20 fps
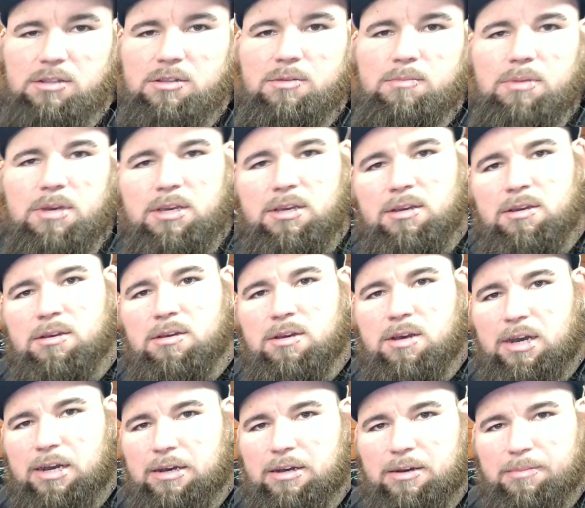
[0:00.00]
had to be
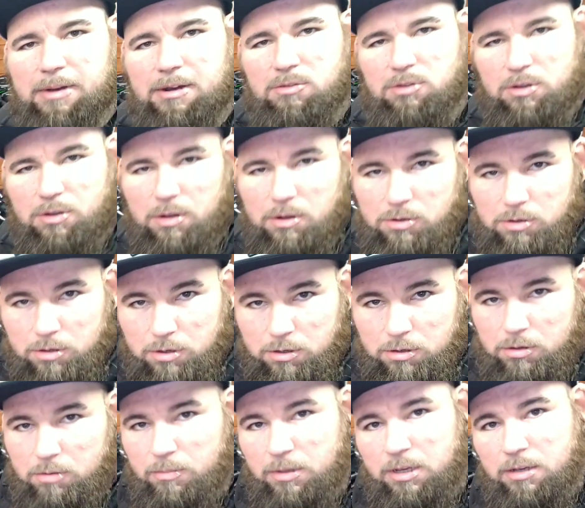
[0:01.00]
at about 200
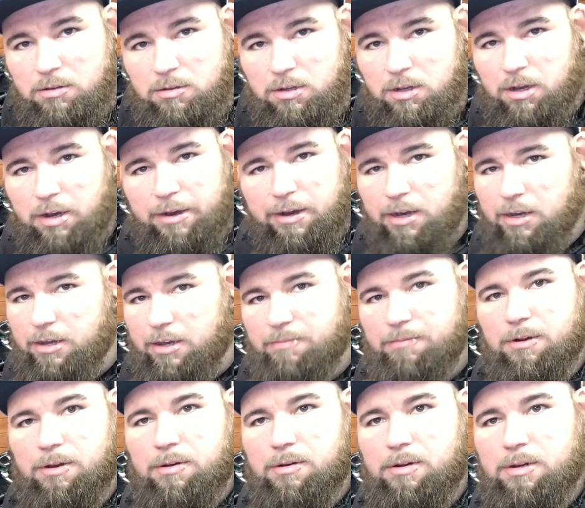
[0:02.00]
Newton meters, I
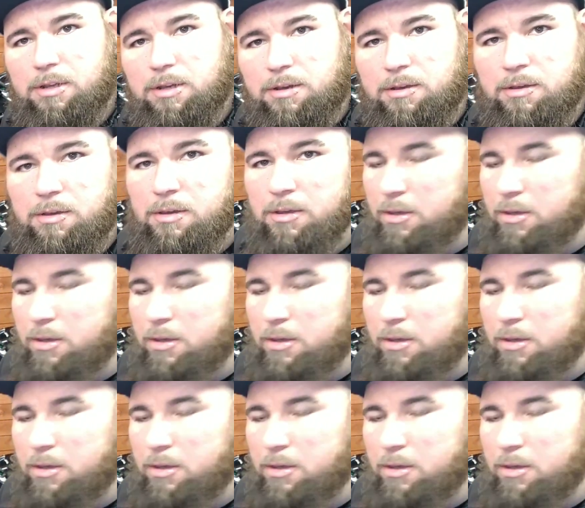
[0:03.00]
have no idea.